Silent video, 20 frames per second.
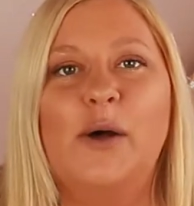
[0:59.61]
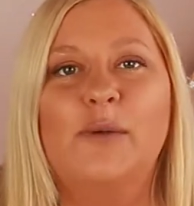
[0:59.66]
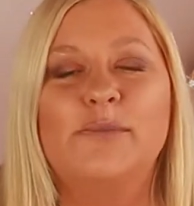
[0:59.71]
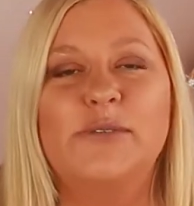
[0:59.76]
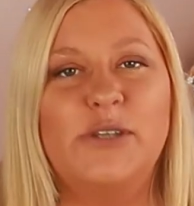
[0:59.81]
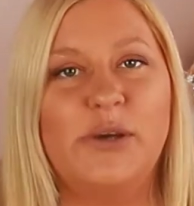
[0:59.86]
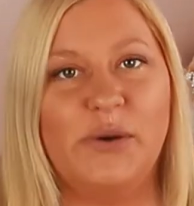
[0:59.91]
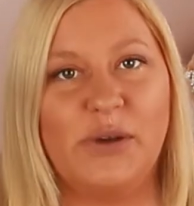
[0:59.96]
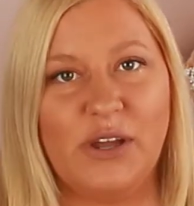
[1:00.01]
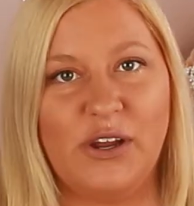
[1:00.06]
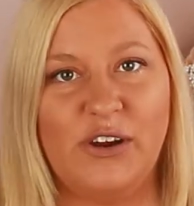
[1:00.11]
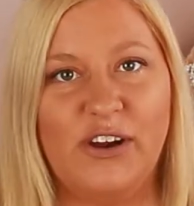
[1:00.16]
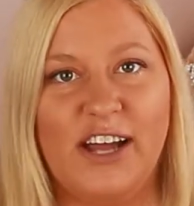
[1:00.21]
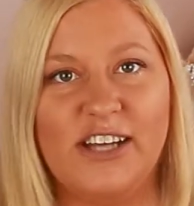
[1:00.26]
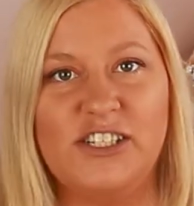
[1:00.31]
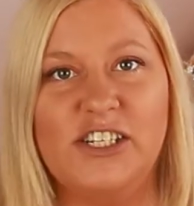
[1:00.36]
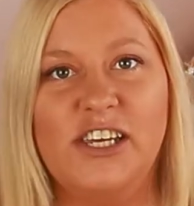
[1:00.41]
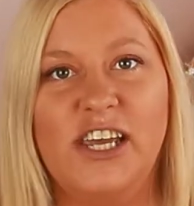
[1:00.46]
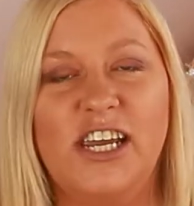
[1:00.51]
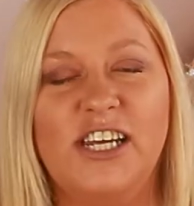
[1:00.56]
So
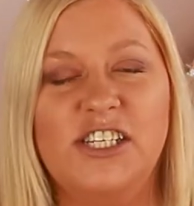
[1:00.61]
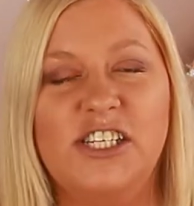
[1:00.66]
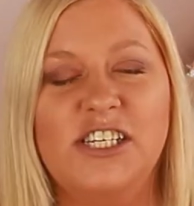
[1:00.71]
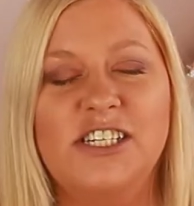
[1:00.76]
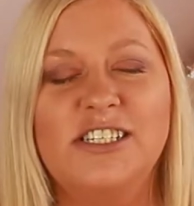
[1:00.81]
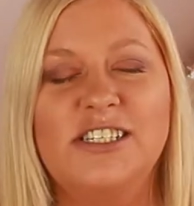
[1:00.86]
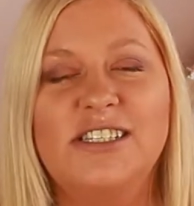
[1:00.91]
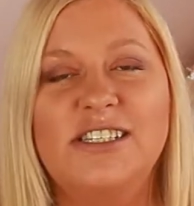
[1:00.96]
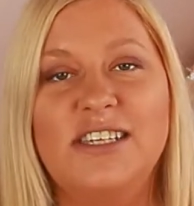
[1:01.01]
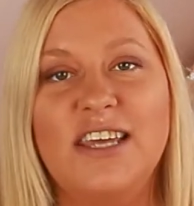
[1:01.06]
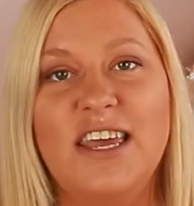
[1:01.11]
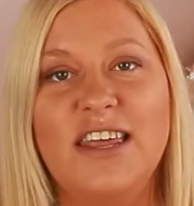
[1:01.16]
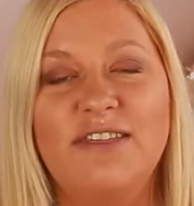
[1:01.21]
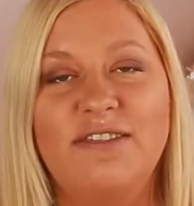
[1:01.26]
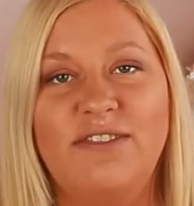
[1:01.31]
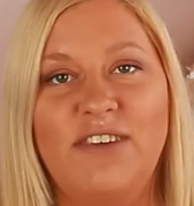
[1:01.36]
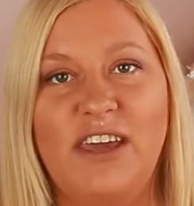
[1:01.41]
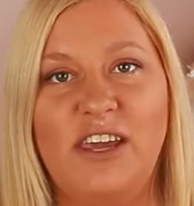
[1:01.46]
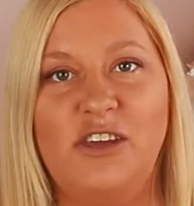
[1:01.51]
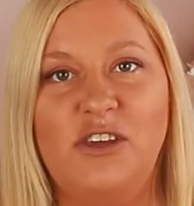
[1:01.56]
congratulations
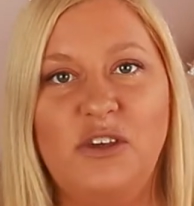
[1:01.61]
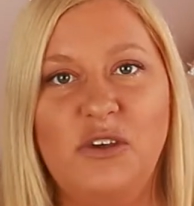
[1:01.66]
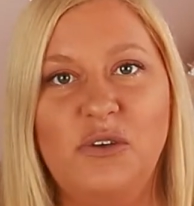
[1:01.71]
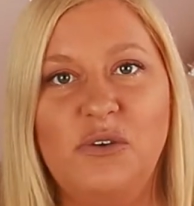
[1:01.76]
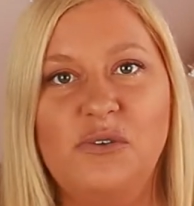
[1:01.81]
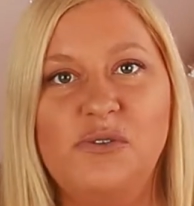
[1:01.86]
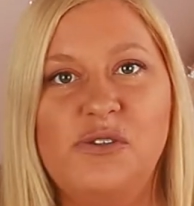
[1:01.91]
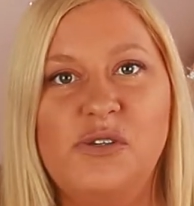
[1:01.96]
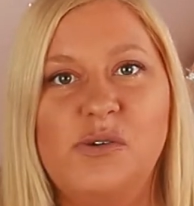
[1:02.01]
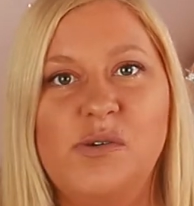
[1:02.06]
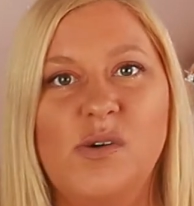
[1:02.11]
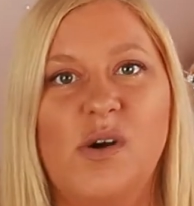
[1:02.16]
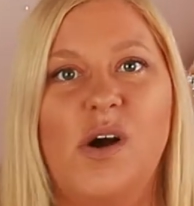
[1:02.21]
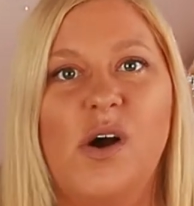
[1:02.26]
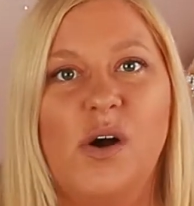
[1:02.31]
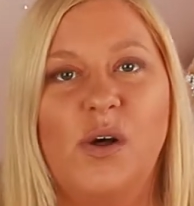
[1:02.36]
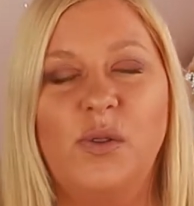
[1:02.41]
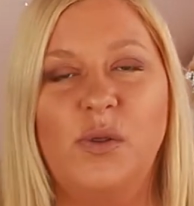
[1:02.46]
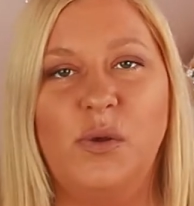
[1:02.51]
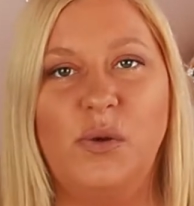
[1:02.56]
and thank you to
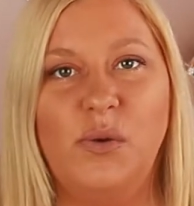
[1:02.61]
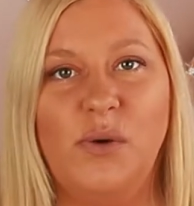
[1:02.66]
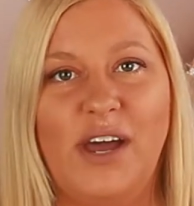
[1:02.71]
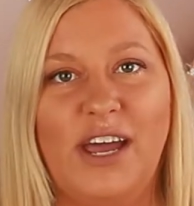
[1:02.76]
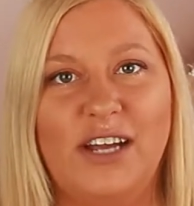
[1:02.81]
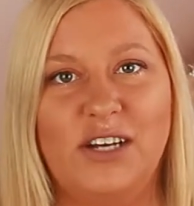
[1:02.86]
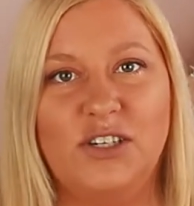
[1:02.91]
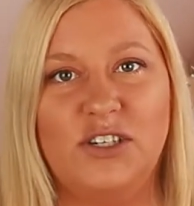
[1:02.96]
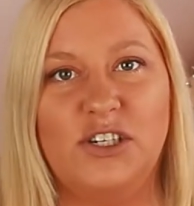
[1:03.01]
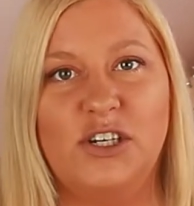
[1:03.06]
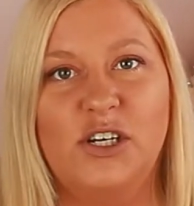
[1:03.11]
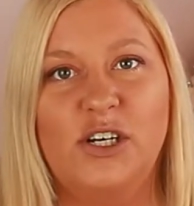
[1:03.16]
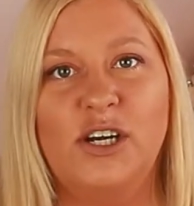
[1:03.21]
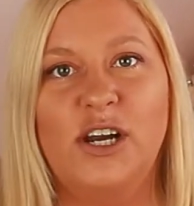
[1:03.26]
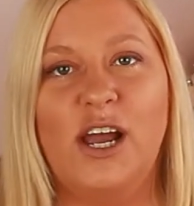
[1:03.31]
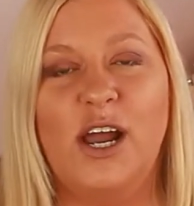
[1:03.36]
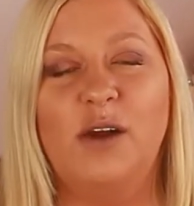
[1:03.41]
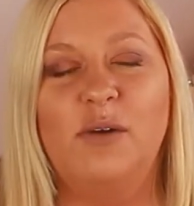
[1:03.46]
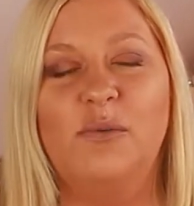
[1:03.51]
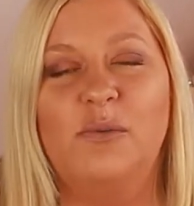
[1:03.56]
all who
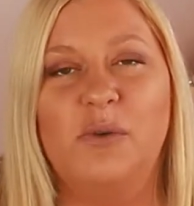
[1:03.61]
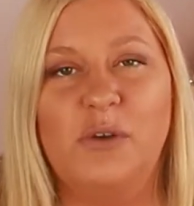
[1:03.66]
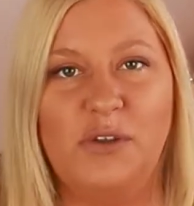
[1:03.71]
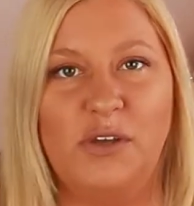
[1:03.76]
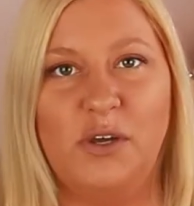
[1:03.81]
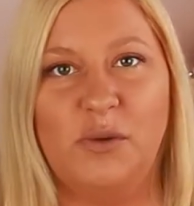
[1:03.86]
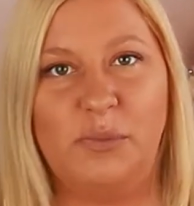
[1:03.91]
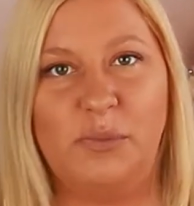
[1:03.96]
entered. I really